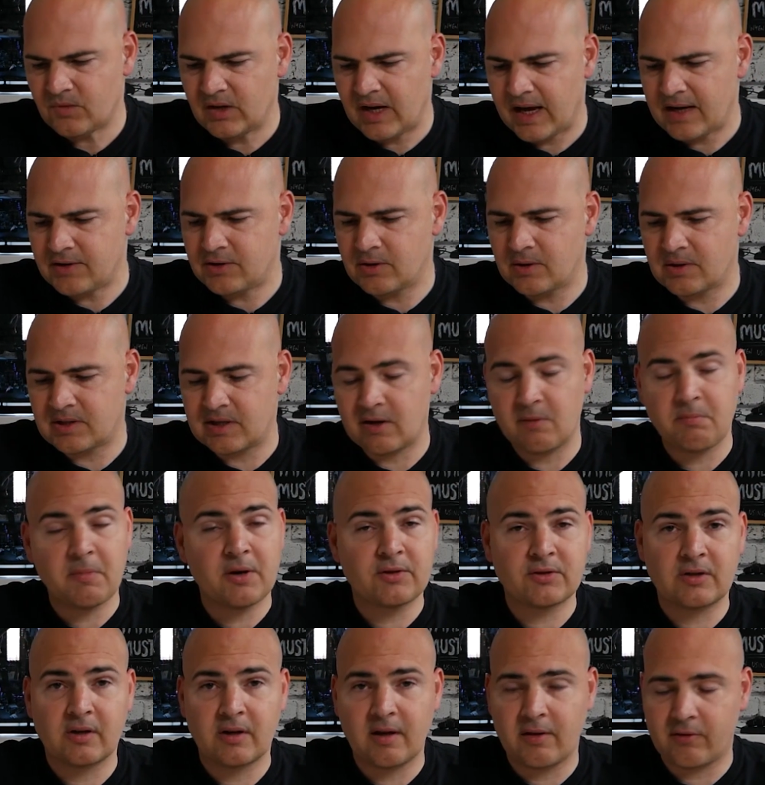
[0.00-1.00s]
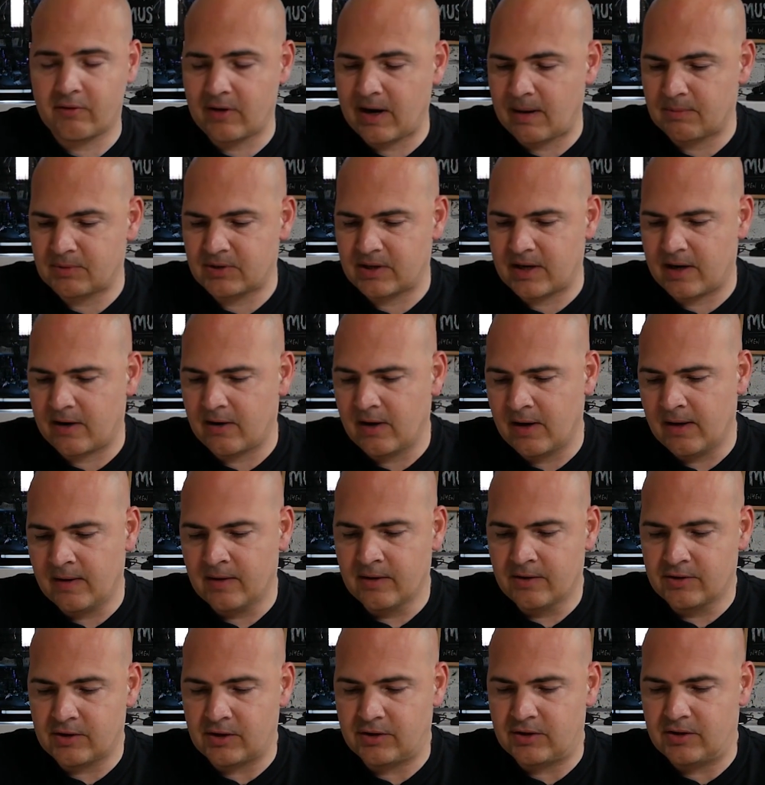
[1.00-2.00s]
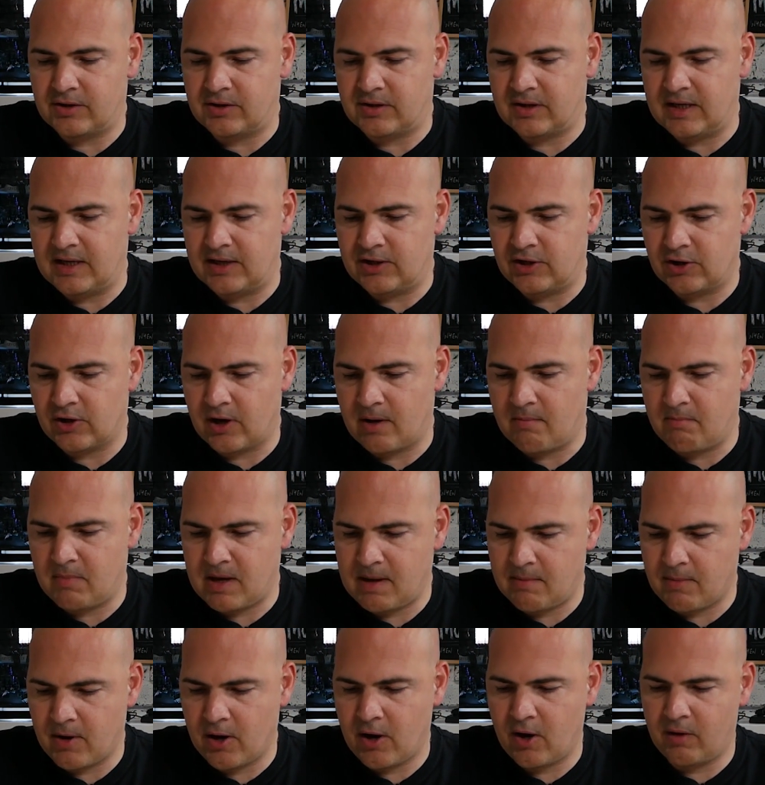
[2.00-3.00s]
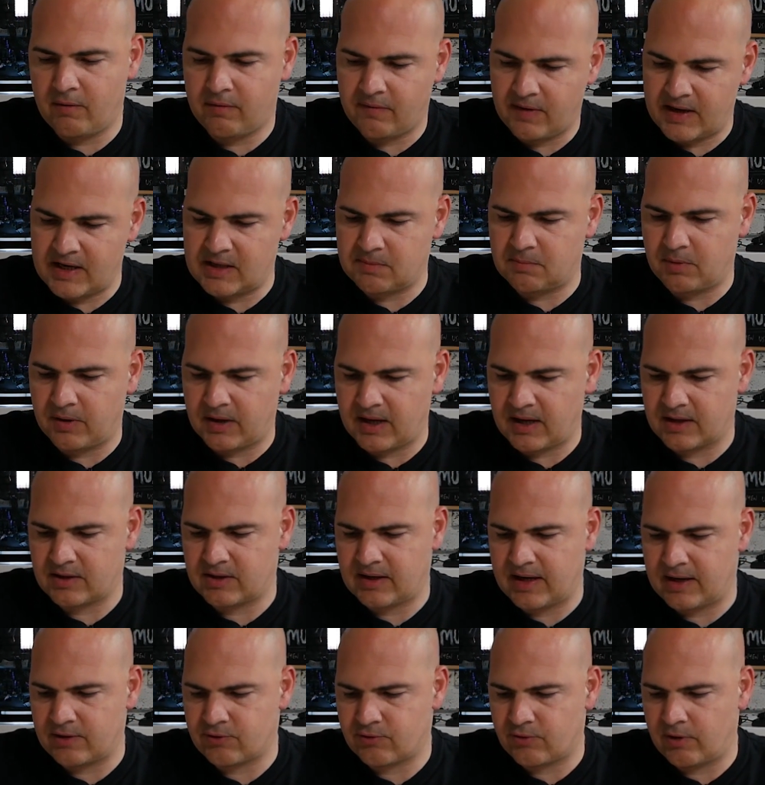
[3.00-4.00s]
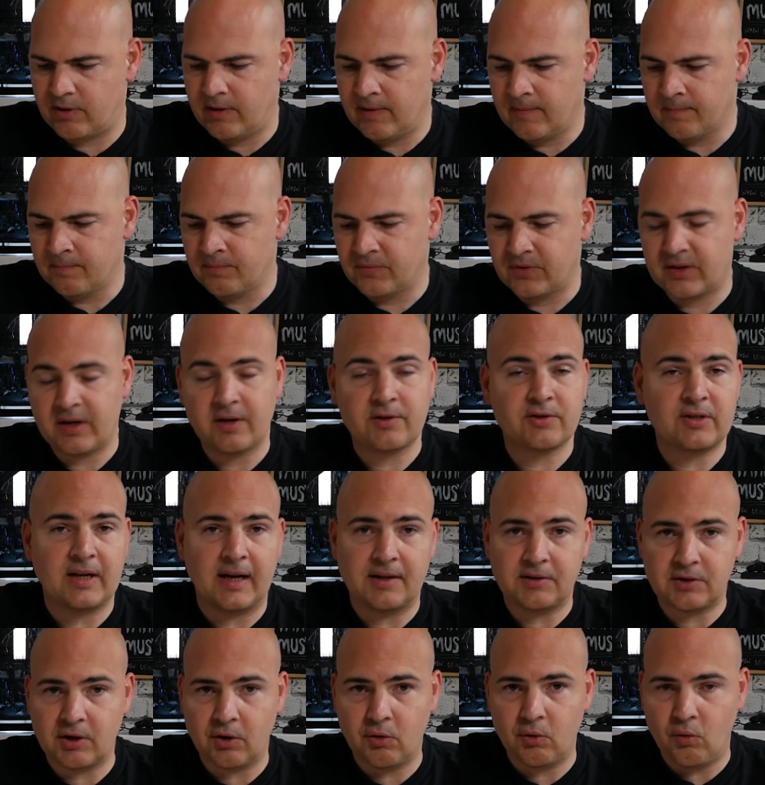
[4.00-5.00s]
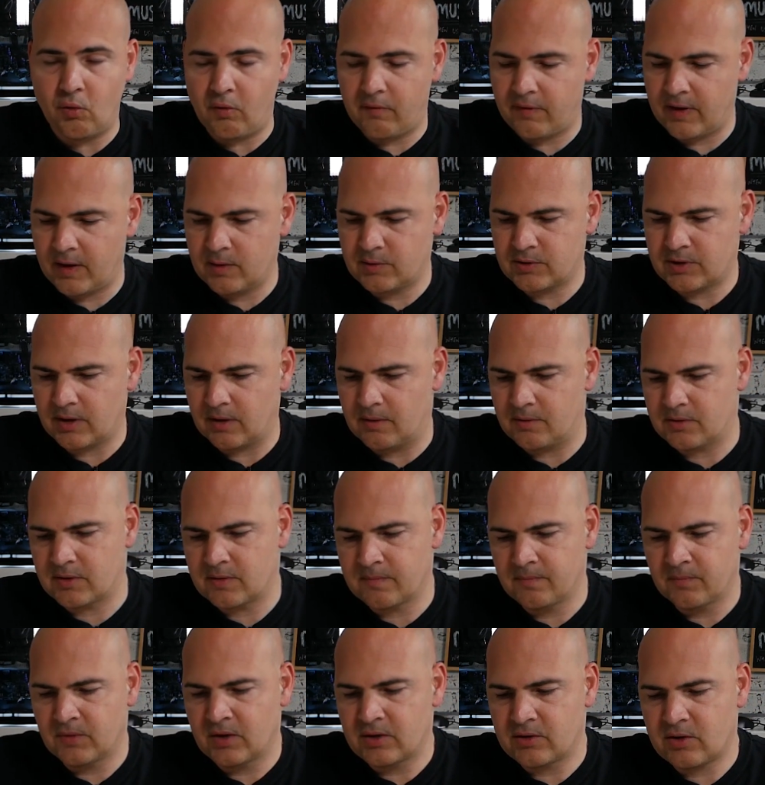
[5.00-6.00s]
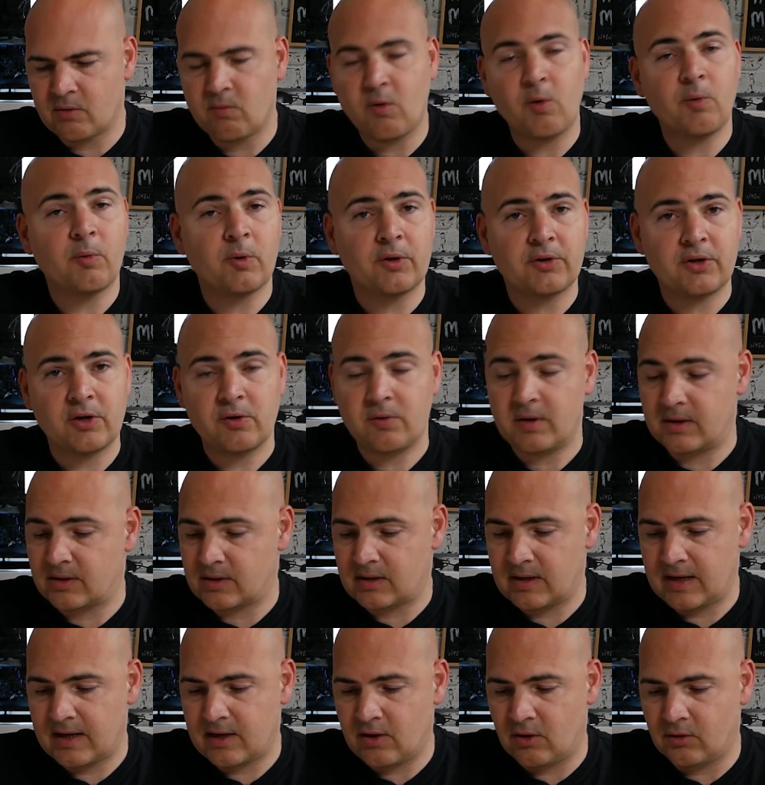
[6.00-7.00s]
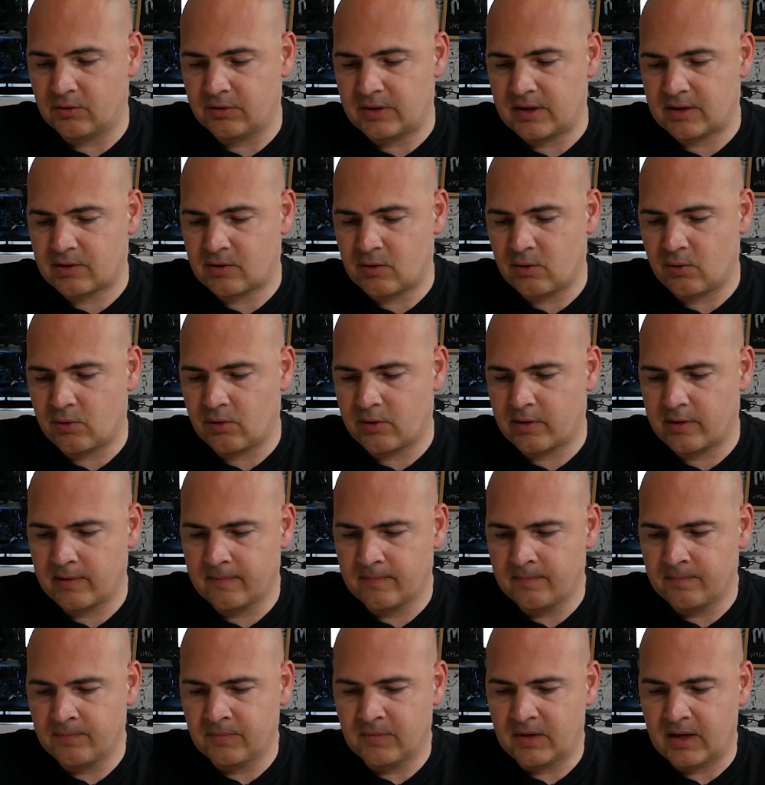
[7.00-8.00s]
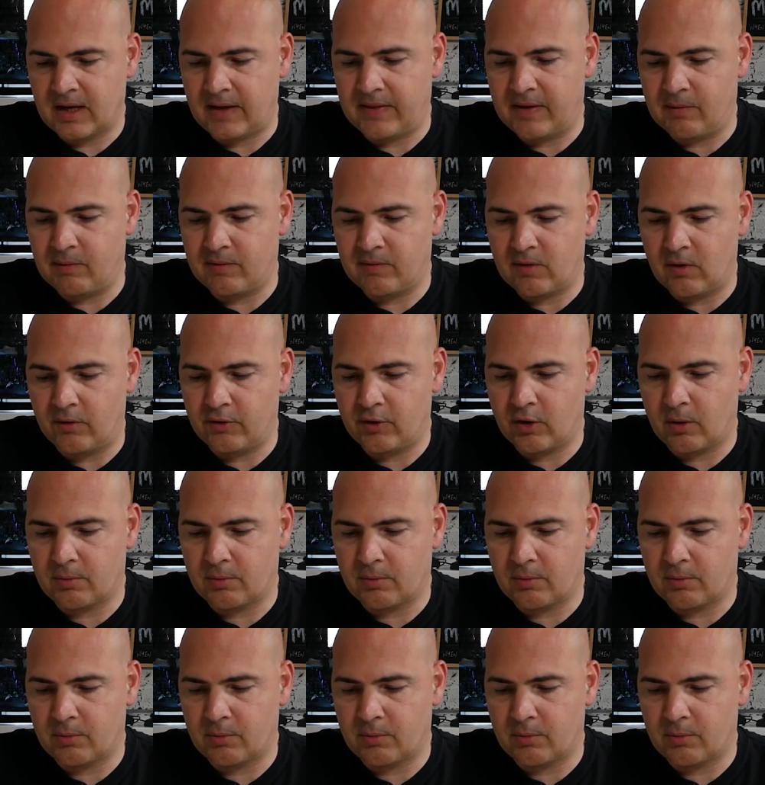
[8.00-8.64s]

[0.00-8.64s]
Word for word: As you can see with most of the other apps there, such as DJI Mimo, Facebook, etc, they're set to all photos. So what we want to do is click on Discord, and then we've got the